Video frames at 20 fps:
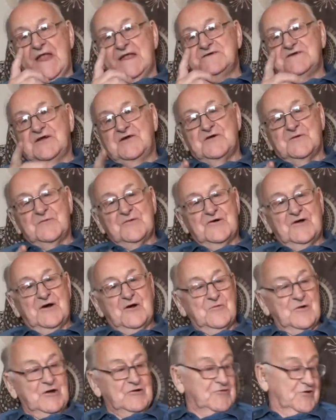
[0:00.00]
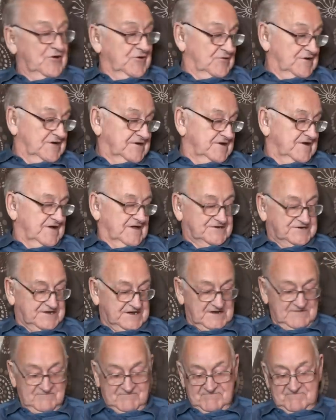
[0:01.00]
she'd come around with Rowley, and
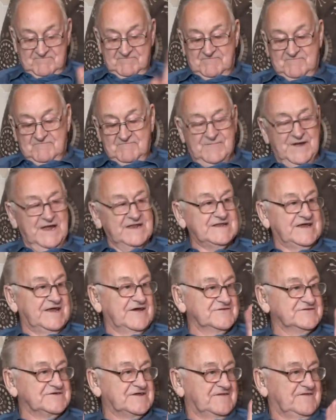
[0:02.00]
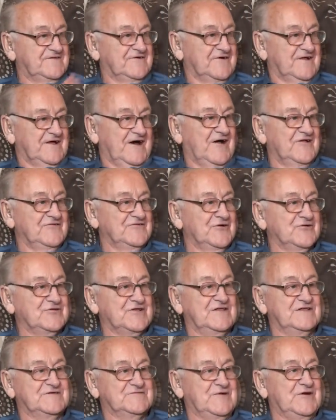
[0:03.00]
she'd bent the
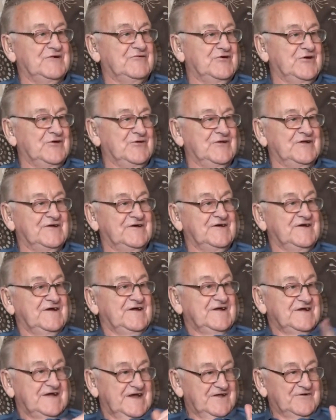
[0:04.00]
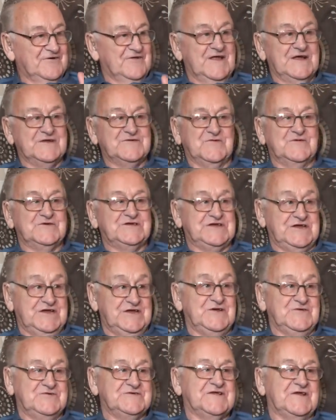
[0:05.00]
unbottled with Rowley. You know, that's what she
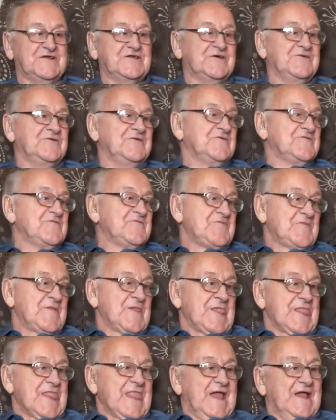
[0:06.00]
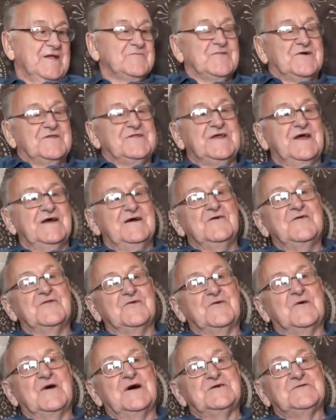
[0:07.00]
used to do. But yeah,
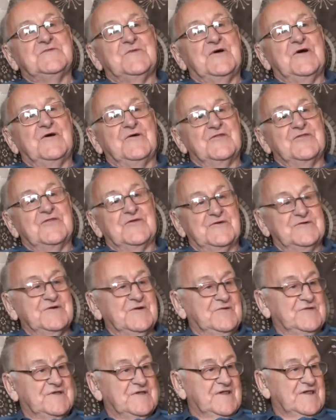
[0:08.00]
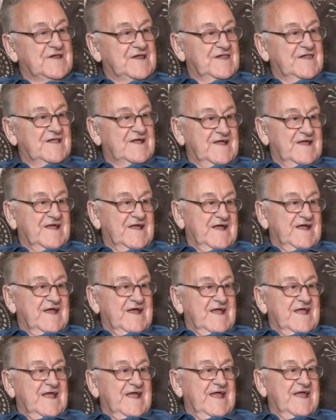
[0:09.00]
otherwise... Sometimes they tap up back at Ed with
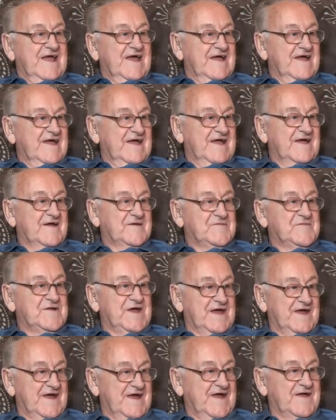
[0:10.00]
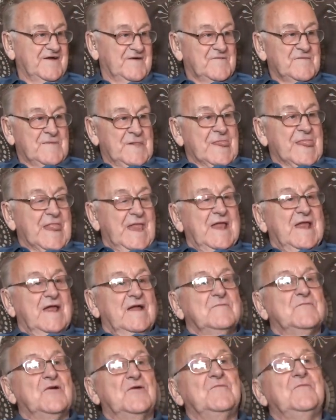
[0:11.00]
it as well. Yeah, yeah.
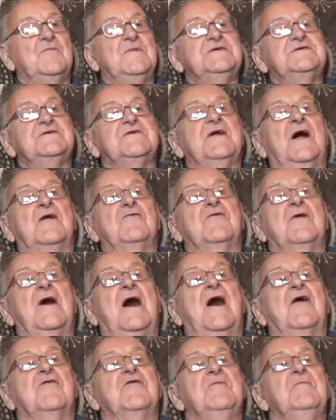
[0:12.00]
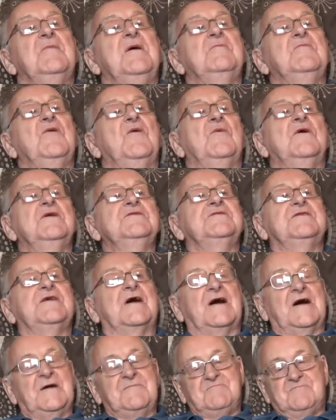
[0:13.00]
But Mr. I remember one
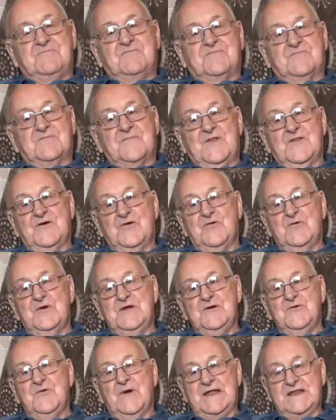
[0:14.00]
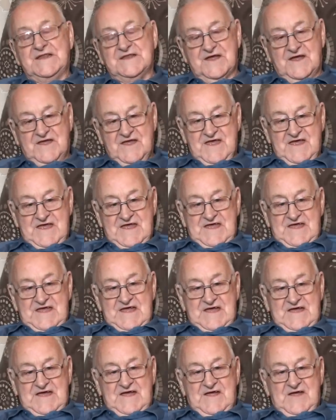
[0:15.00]
time that we went,
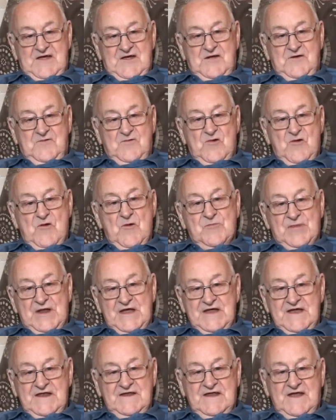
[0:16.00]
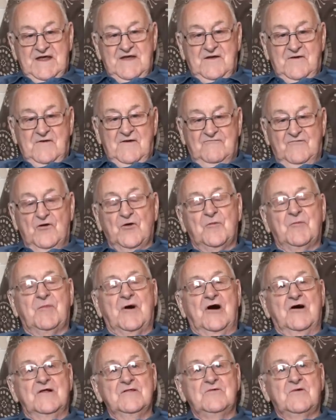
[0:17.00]
we were playing
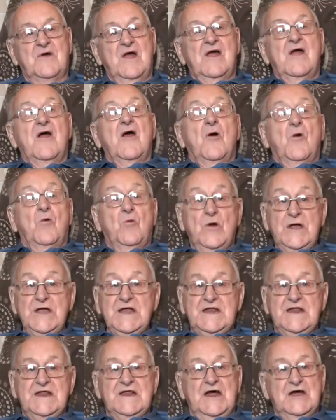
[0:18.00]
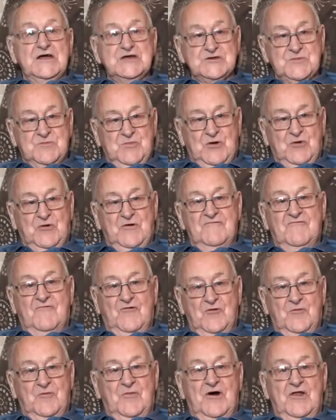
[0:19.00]
football. We did our sport,
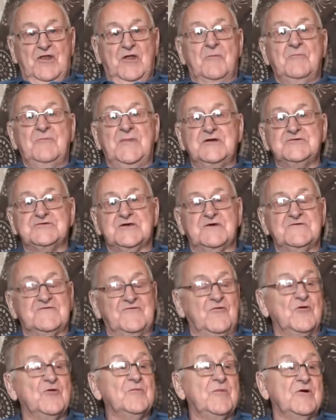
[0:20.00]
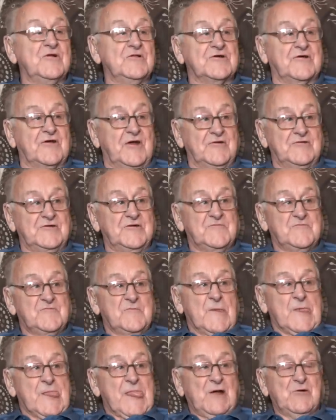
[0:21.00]
football, on Burscough football ground.
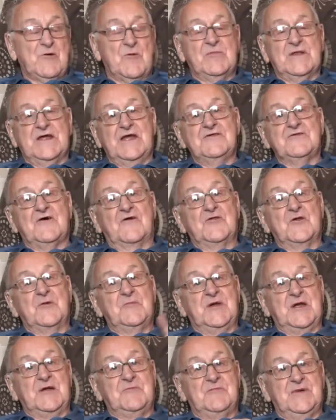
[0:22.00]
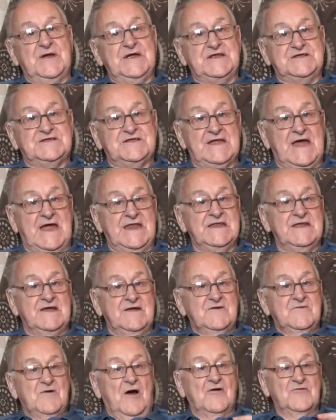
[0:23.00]
We played on the big pitch then,
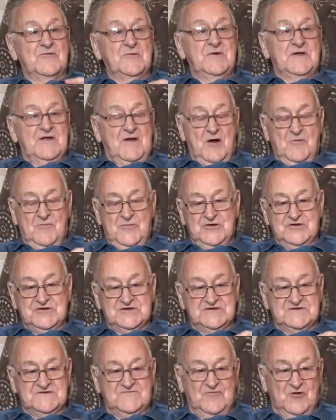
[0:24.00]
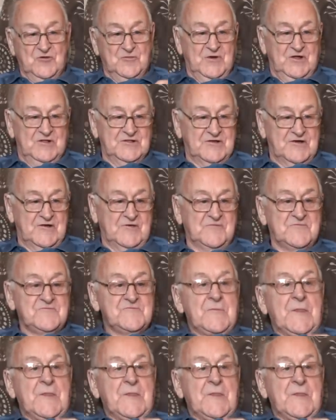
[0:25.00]
on Burscough football ground.